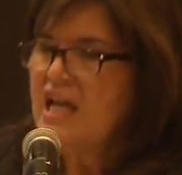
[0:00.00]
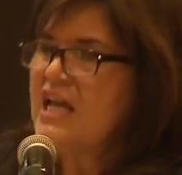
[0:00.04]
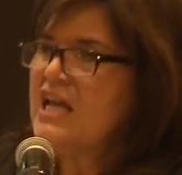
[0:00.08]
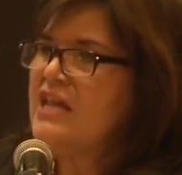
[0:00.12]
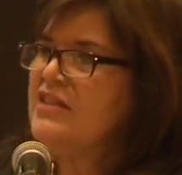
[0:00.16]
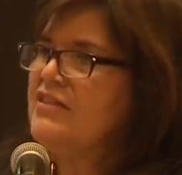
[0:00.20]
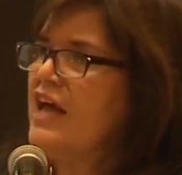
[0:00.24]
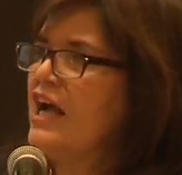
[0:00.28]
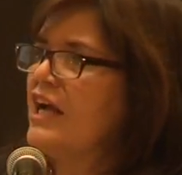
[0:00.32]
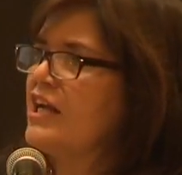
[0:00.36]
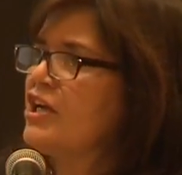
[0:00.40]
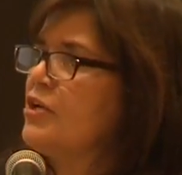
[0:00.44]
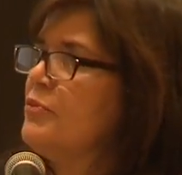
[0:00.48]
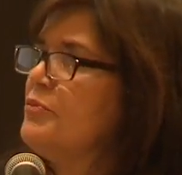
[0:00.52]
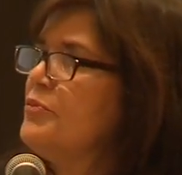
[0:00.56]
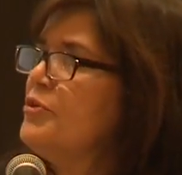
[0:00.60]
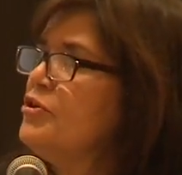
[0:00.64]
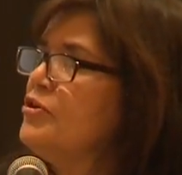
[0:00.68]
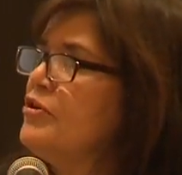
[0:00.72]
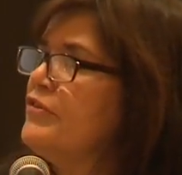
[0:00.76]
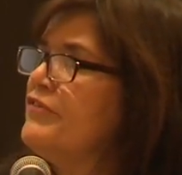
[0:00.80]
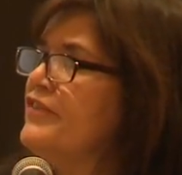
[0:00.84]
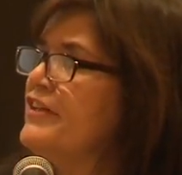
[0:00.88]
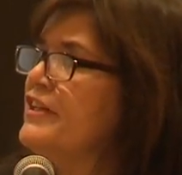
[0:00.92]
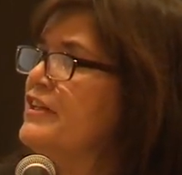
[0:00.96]
in that
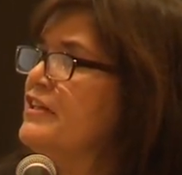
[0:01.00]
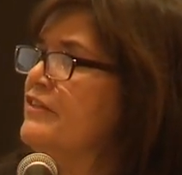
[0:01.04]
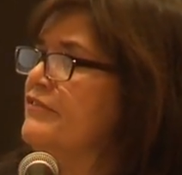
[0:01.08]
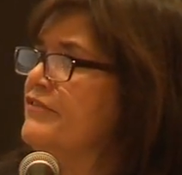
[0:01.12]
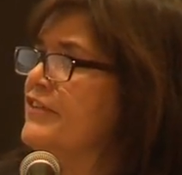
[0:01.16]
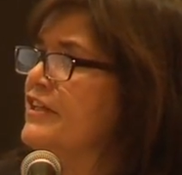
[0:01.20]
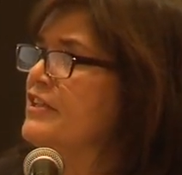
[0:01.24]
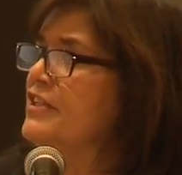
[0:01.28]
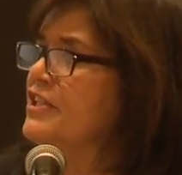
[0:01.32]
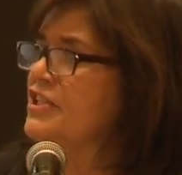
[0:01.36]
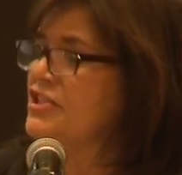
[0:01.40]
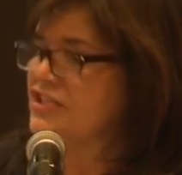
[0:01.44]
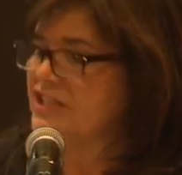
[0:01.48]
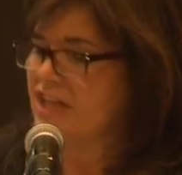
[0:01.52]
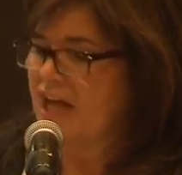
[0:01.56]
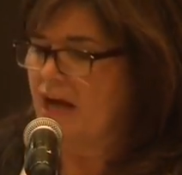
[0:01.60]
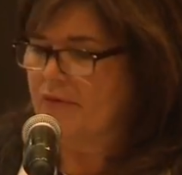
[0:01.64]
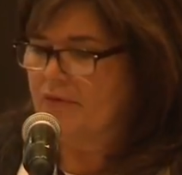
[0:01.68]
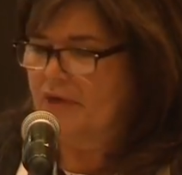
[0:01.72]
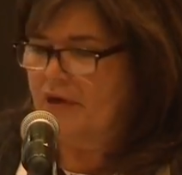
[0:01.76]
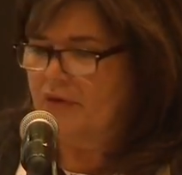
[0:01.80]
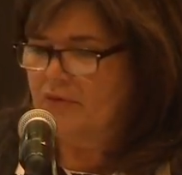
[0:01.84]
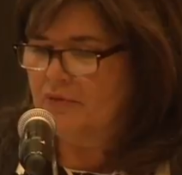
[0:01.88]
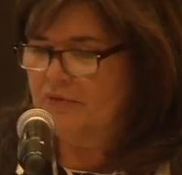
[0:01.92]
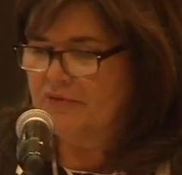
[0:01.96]
communal village
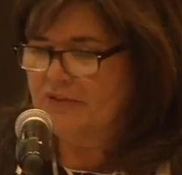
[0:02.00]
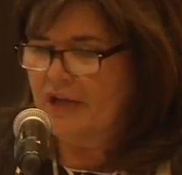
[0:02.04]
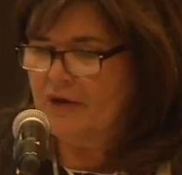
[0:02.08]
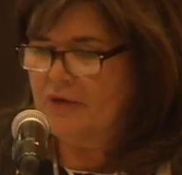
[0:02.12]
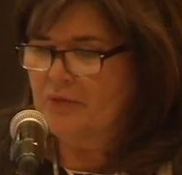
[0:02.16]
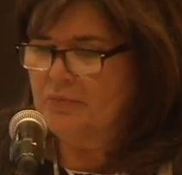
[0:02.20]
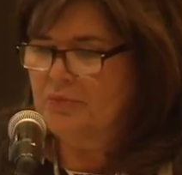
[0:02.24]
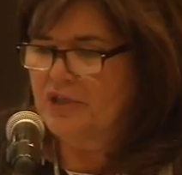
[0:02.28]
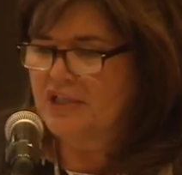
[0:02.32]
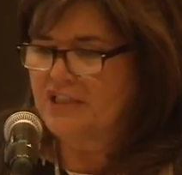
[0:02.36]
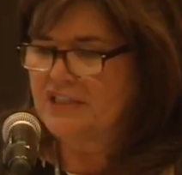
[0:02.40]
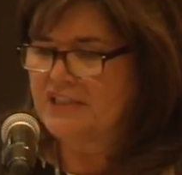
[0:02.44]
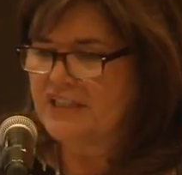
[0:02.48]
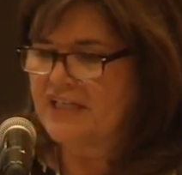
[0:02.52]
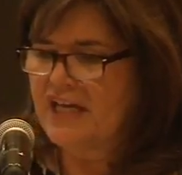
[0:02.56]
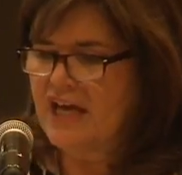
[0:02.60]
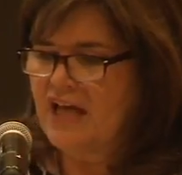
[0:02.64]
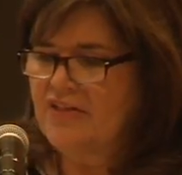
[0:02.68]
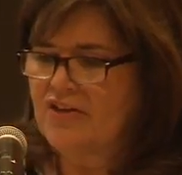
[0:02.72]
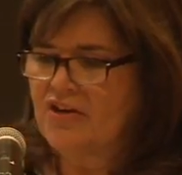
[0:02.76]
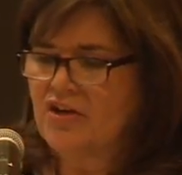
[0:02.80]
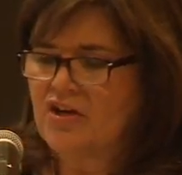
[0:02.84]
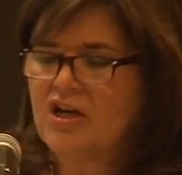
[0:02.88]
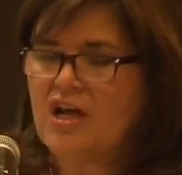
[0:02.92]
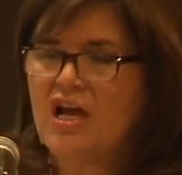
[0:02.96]
that they were putting
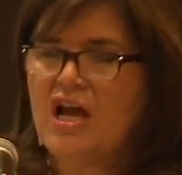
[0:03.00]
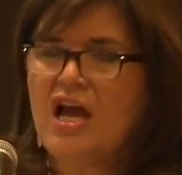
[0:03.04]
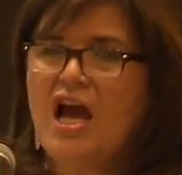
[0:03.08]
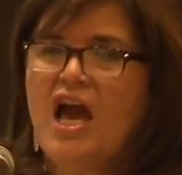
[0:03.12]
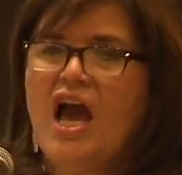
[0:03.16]
together.